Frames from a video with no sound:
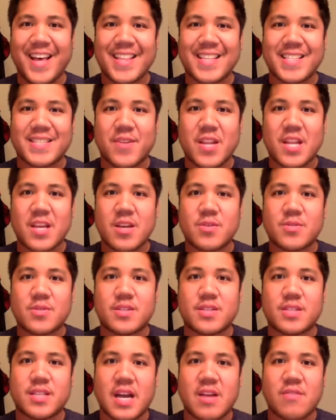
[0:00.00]
This video is
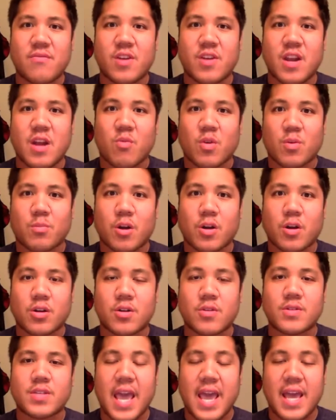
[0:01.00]
designed for network
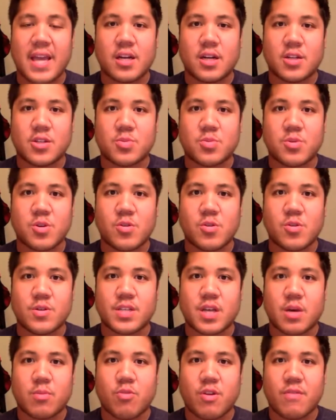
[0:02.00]
marketers and entrepreneurs
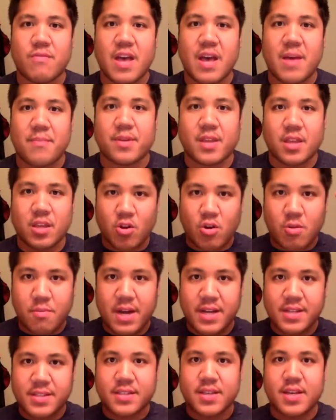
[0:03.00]
help revamp your
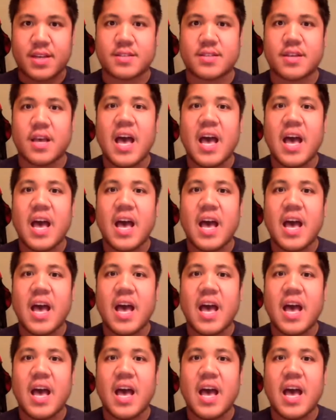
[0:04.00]
mindset